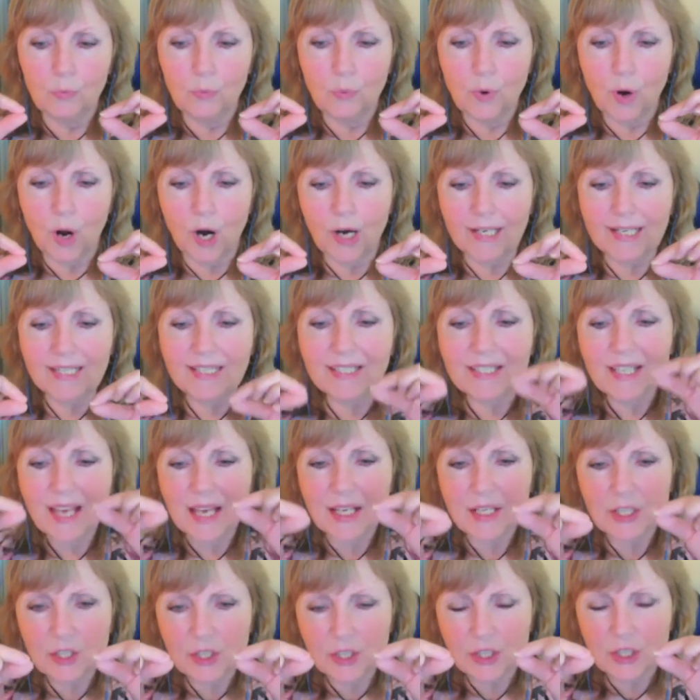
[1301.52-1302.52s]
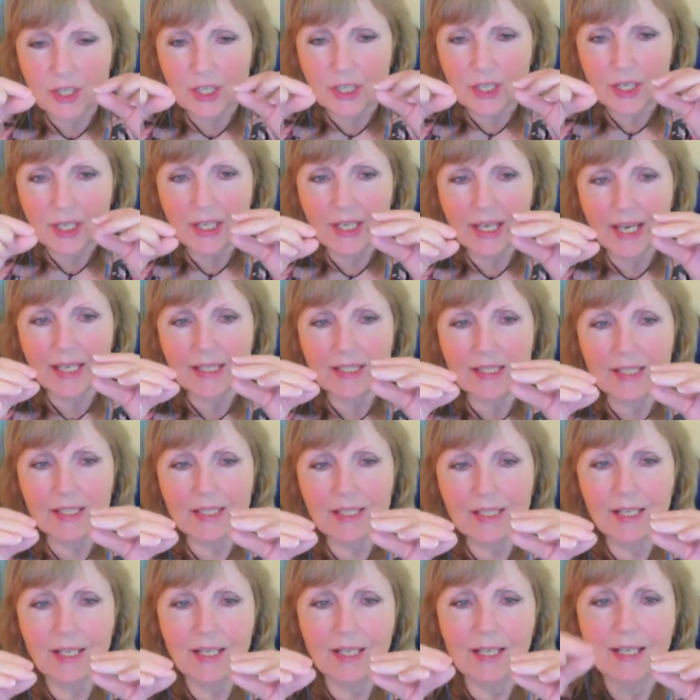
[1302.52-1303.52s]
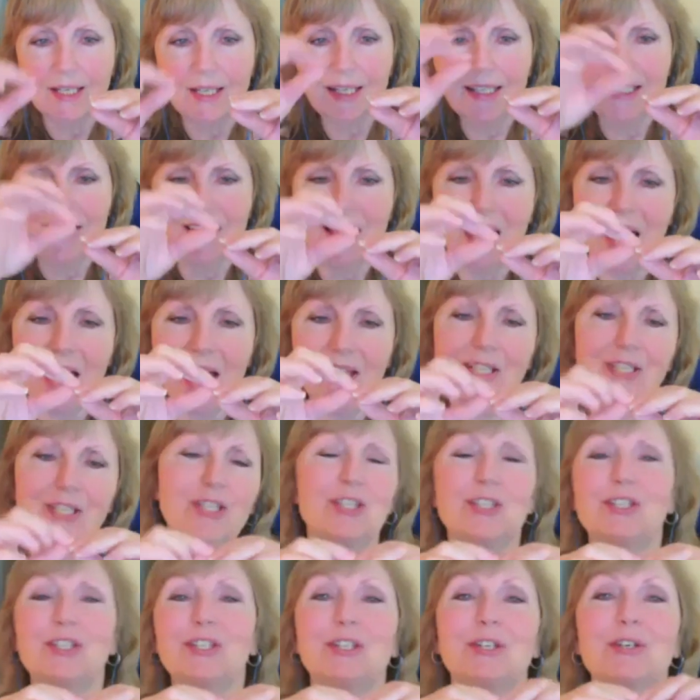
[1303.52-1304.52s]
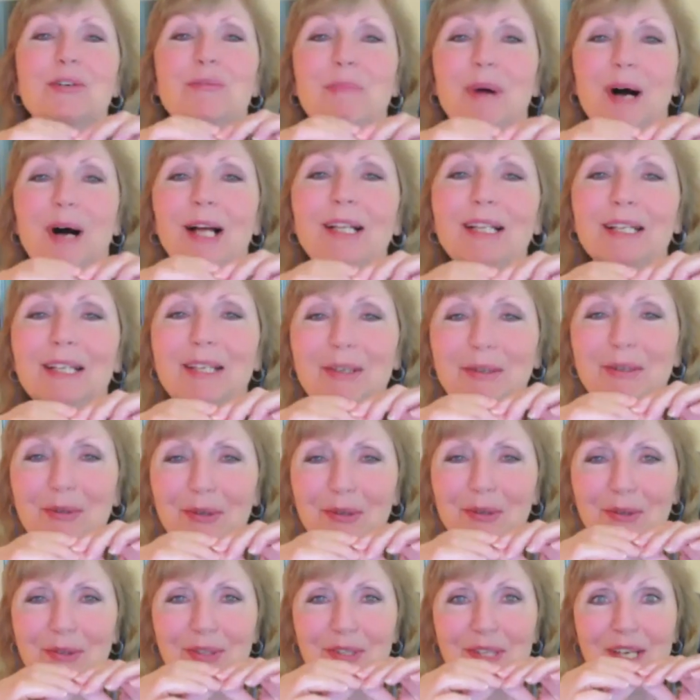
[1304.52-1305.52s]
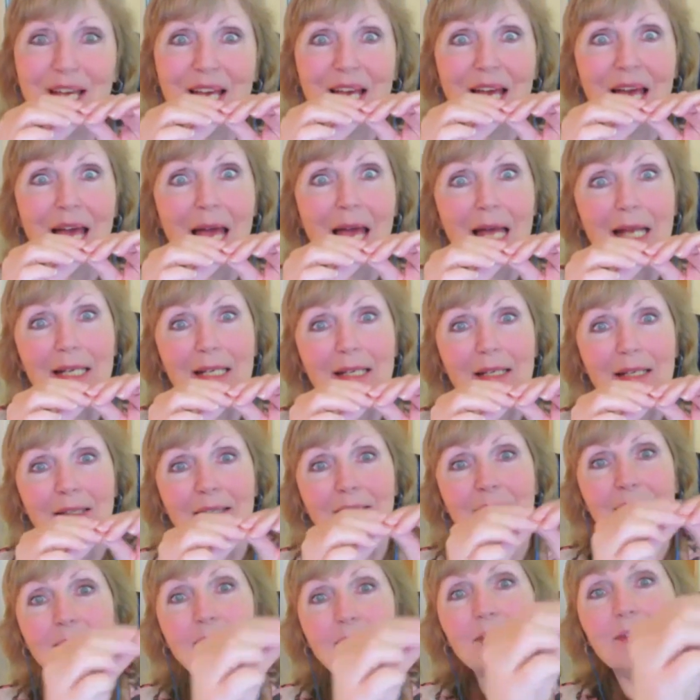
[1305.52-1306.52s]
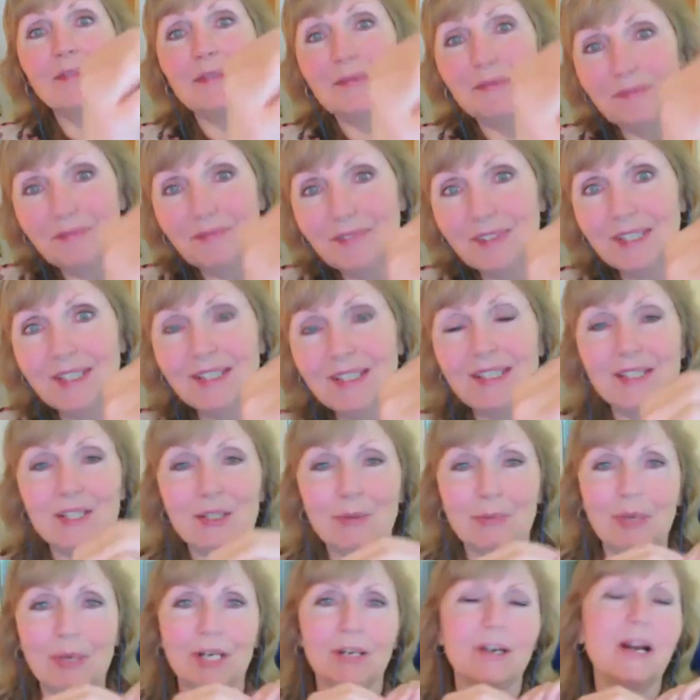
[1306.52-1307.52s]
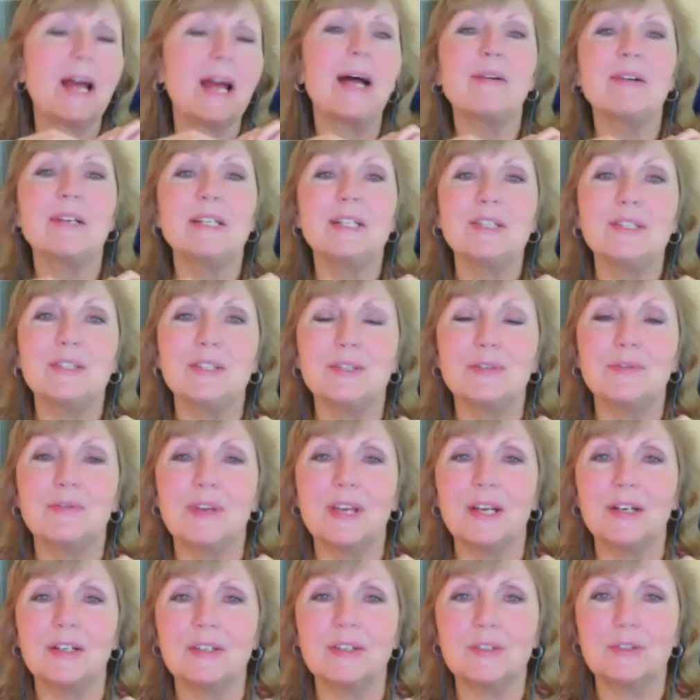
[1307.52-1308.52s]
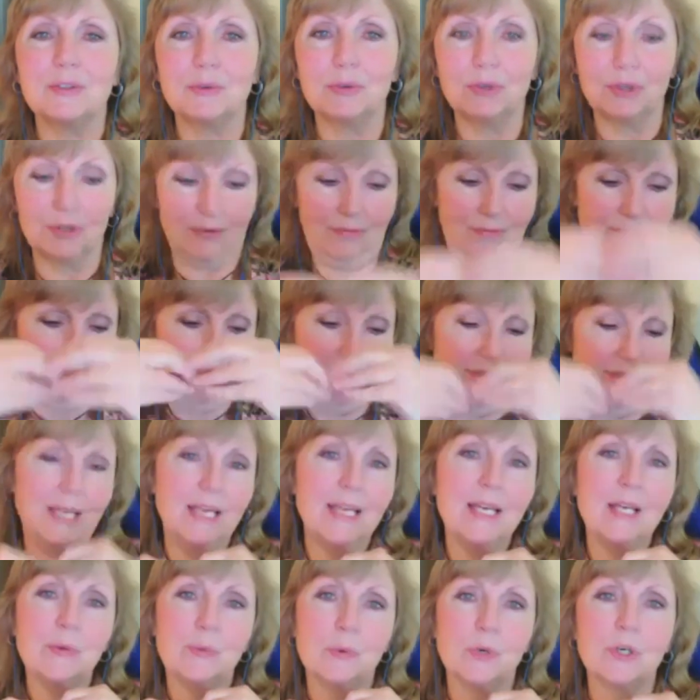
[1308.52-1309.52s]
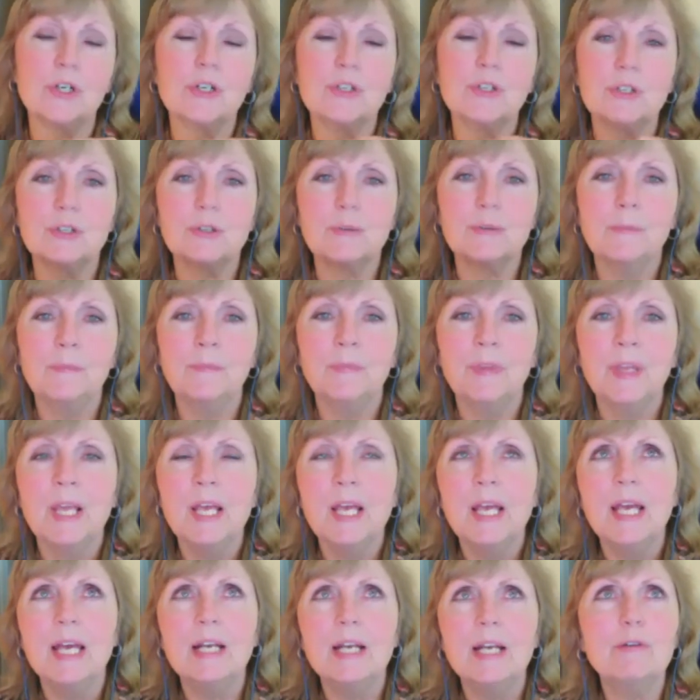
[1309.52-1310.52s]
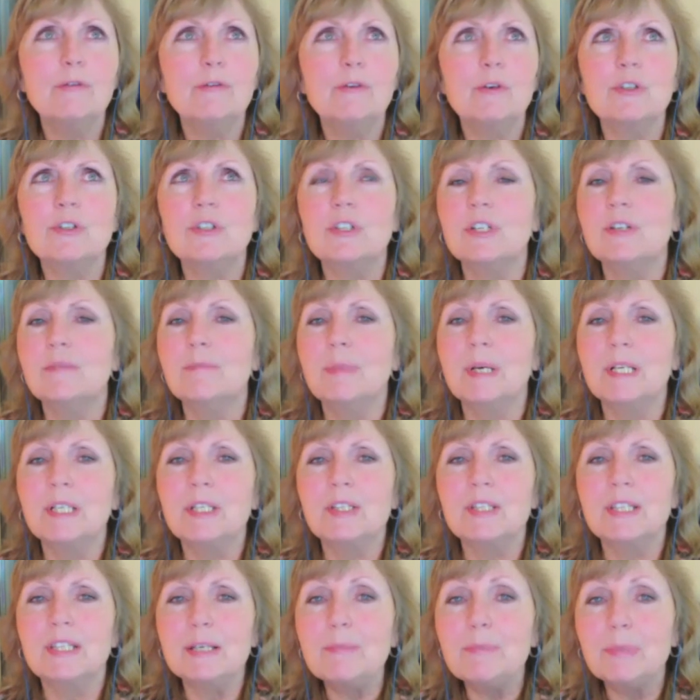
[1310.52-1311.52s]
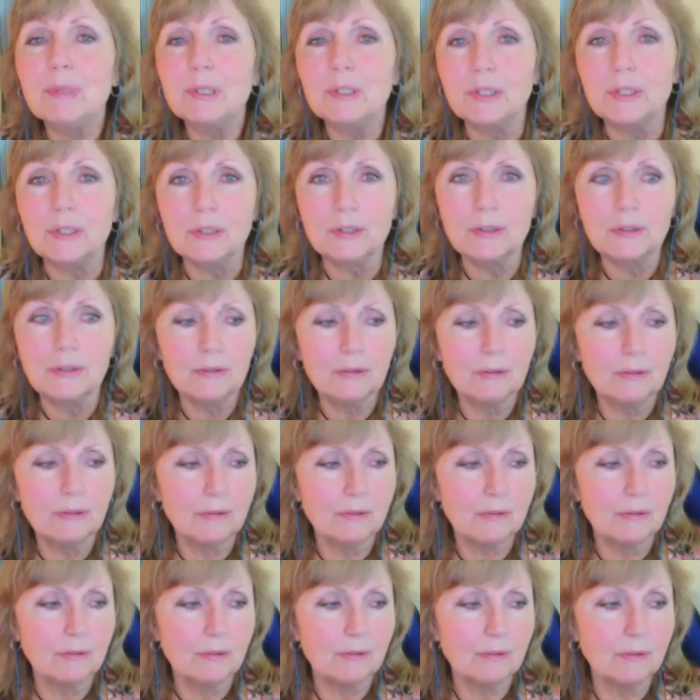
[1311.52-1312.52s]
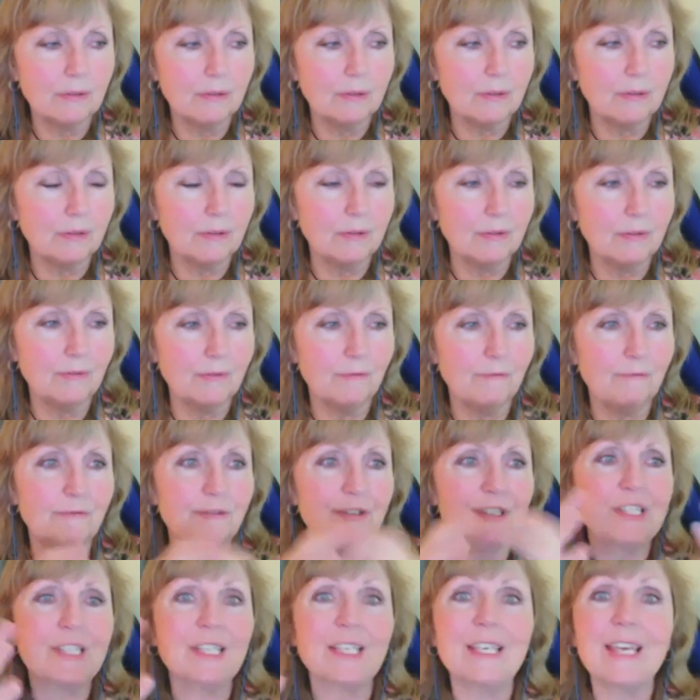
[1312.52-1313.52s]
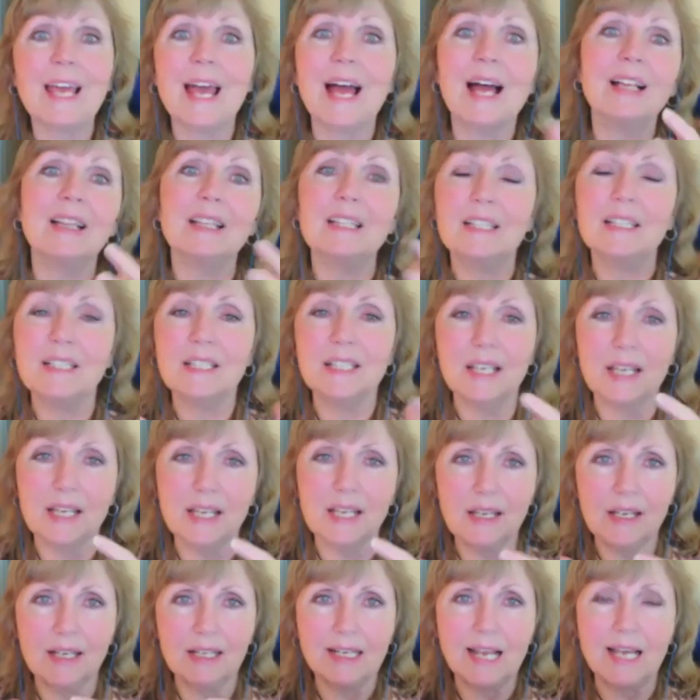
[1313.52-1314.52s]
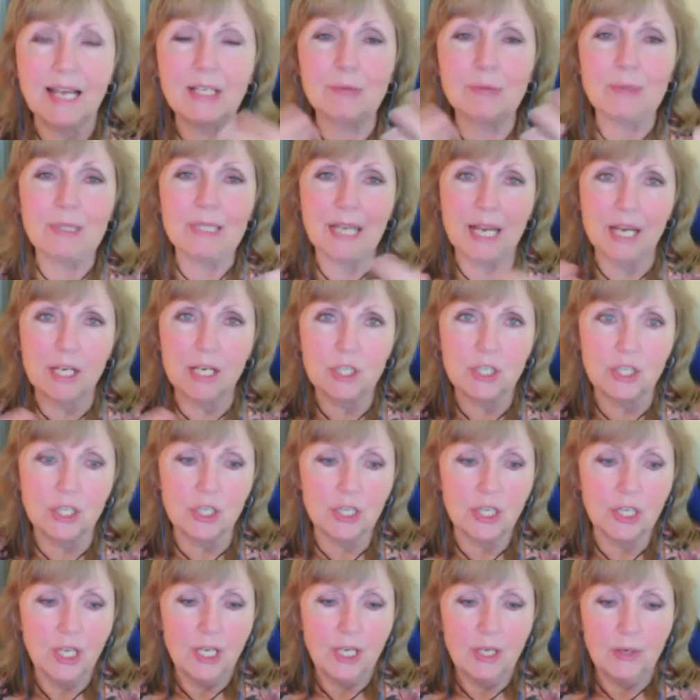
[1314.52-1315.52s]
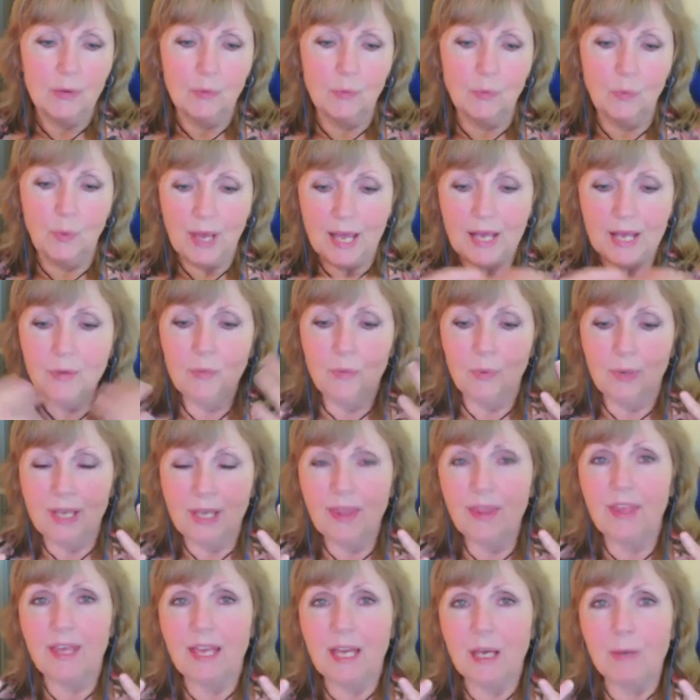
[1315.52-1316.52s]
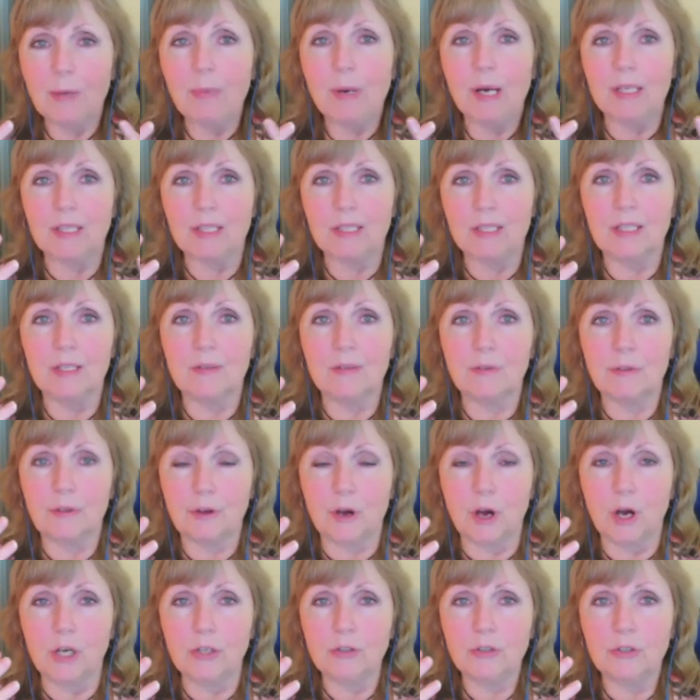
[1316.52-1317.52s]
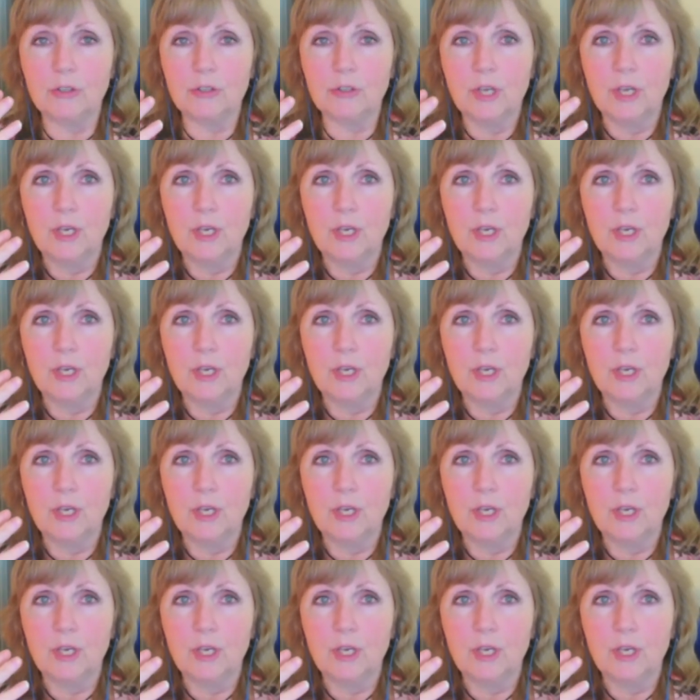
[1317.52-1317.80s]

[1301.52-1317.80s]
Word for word: our intention gets attached to molecules and disappear out into the spheres or inwards. And of course, on a much simpler physicality and explanation, when we think positive thoughts,